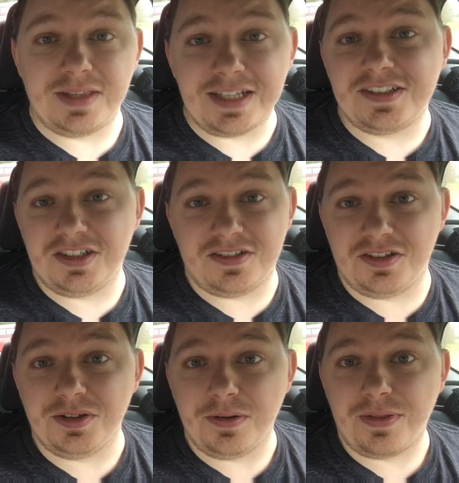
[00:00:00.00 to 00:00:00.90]
that's just
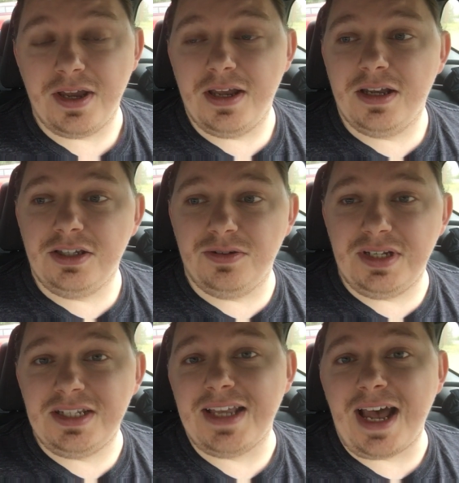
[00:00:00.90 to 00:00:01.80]
the truth. You
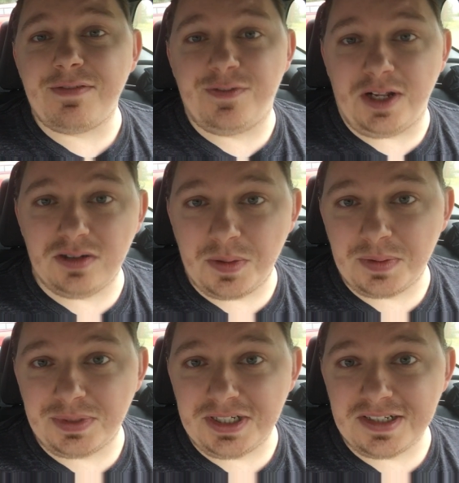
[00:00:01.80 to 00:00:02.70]
need to have a follow up
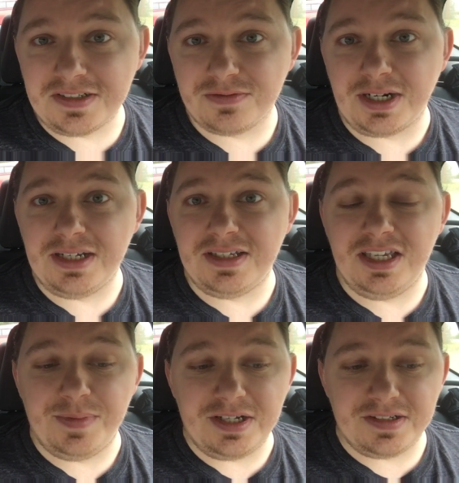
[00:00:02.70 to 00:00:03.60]
in place, right?
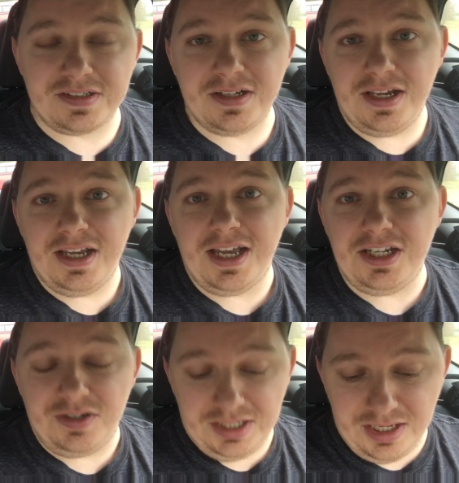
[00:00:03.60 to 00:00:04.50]
Emails.
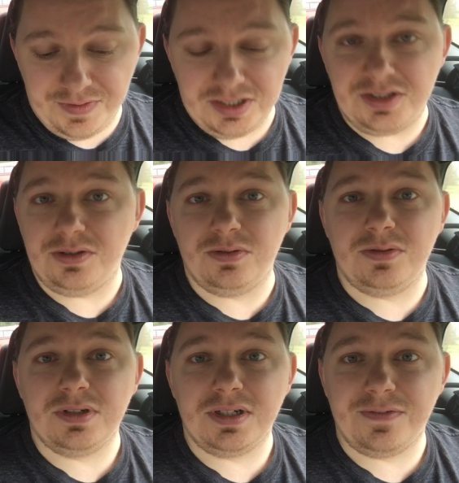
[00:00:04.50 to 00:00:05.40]
And you can even
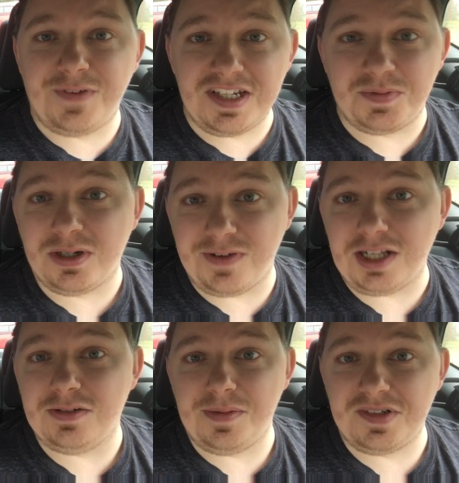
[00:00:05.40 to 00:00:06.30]
do Facebook
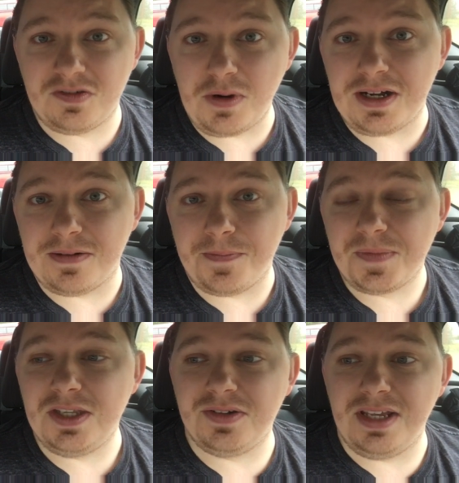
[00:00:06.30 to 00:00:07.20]
follow ups as well.
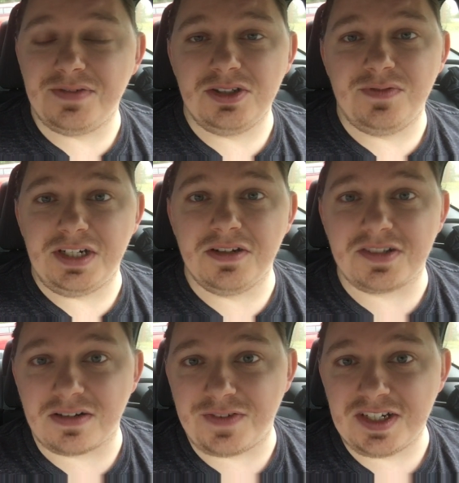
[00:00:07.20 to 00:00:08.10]
You can even do
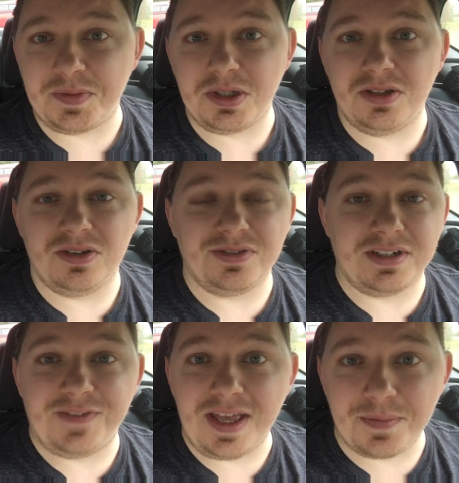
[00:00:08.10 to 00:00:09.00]
videos on Facebook. You can
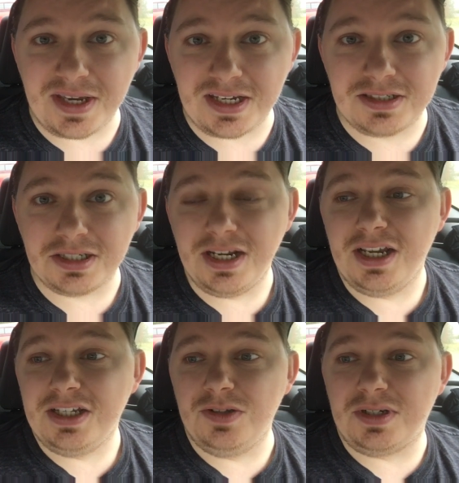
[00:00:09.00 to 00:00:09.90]
create a fan page.
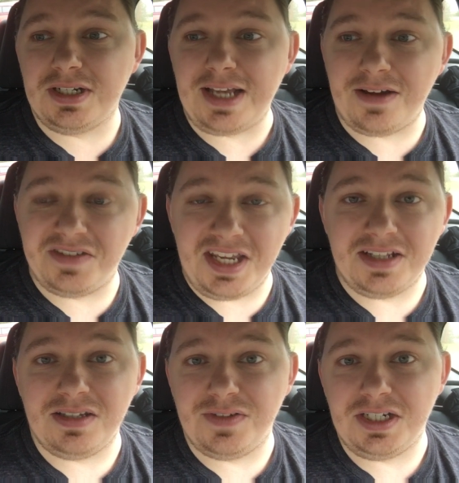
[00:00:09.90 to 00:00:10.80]
You can have
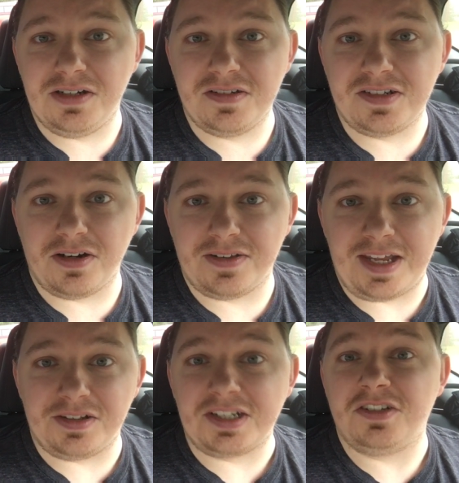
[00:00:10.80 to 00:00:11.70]
daily videos
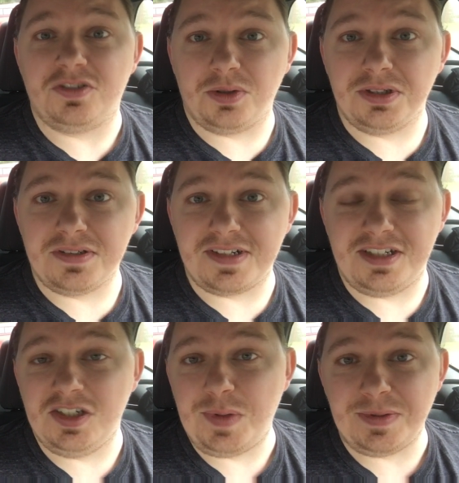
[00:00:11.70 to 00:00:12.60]
that are like tutorials that
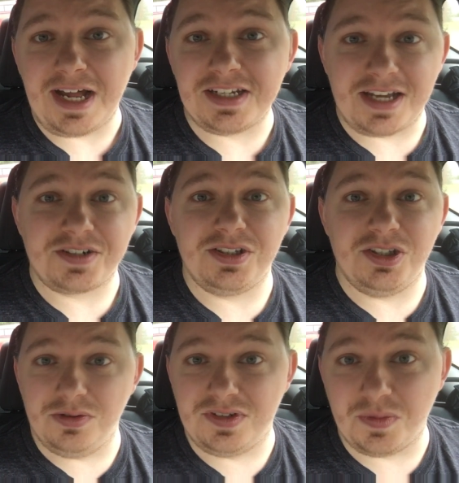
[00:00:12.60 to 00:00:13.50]
teach people how to actually
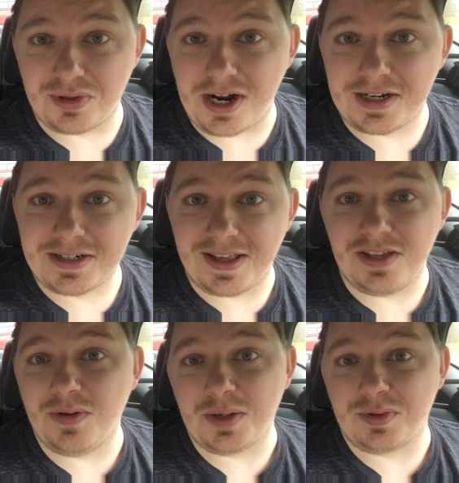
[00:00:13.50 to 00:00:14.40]
use the product that
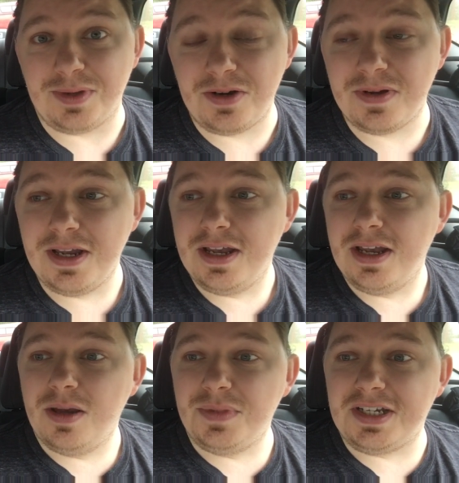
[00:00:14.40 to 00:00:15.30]
you want to promote.
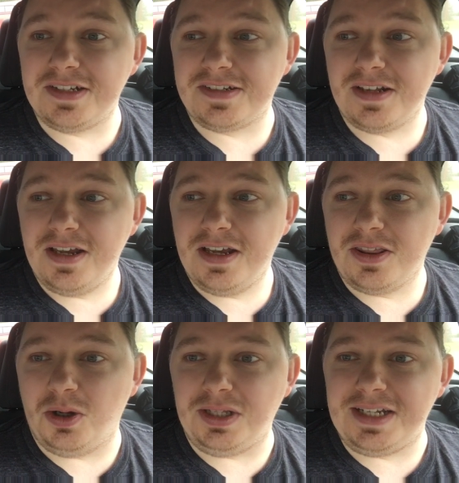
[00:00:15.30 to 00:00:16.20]
Because
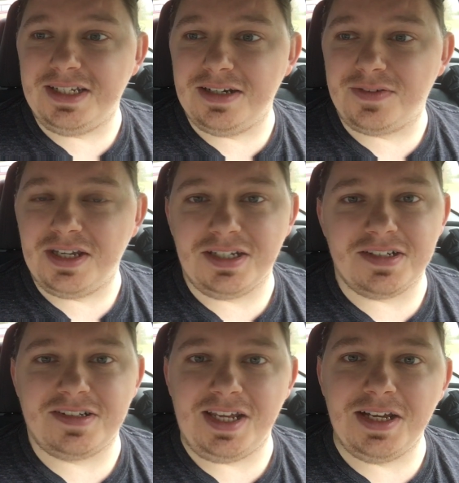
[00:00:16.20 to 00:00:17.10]
the whole idea of getting
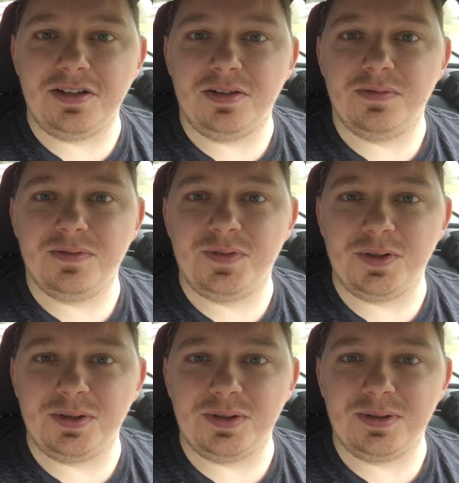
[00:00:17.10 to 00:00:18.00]
a sale
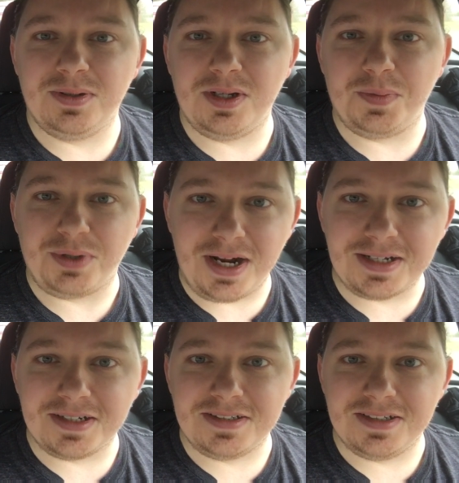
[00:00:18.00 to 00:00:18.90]
for a
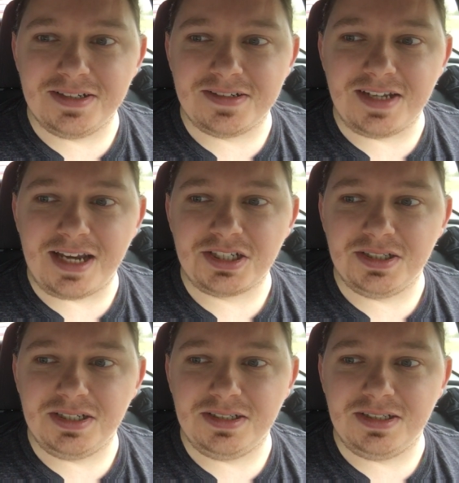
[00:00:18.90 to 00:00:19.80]
product is to
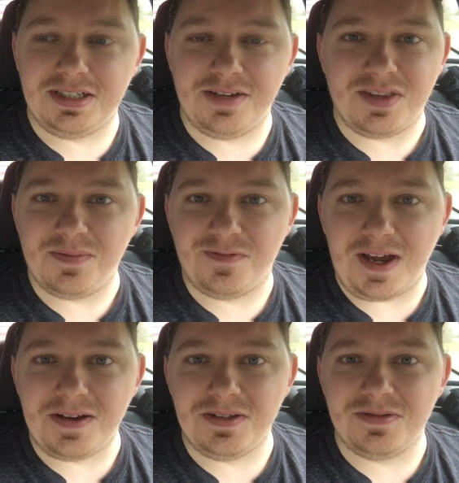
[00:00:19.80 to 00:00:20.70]
actually give them
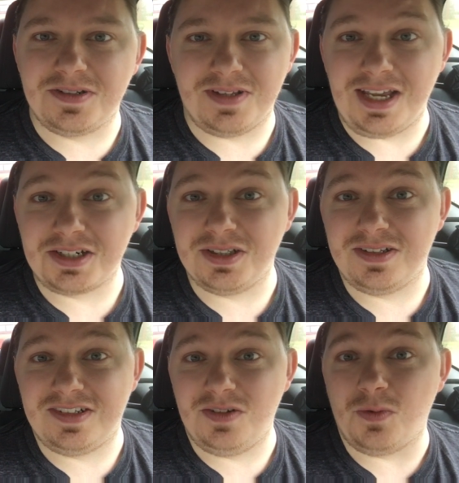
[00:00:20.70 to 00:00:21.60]
value so they actually
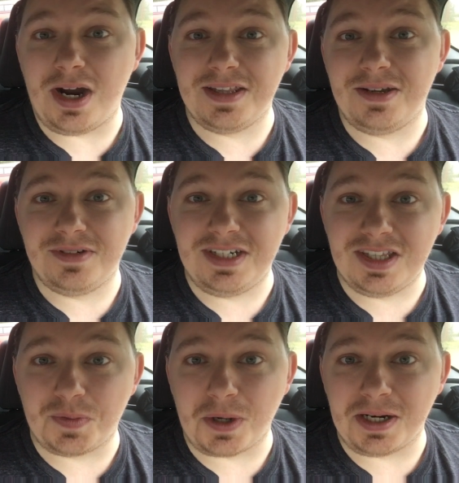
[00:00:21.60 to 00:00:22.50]
see why they would
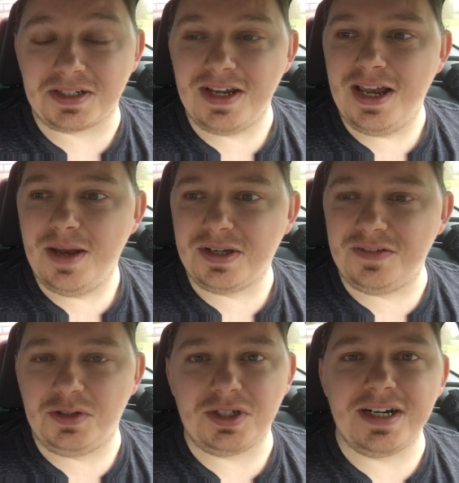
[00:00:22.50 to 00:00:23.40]
need the product. Because
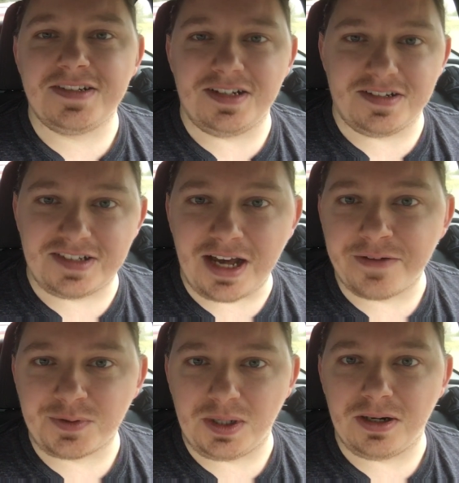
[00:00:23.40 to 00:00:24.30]
if you try to sell
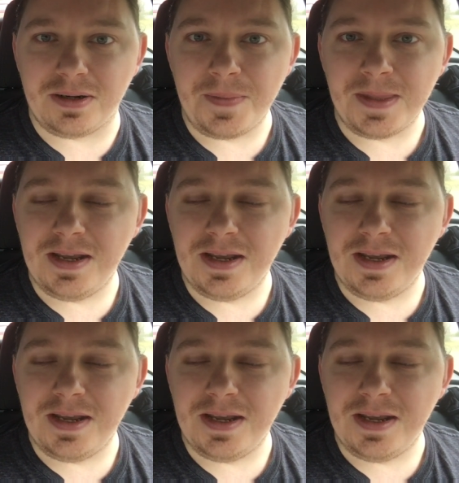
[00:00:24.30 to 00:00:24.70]
software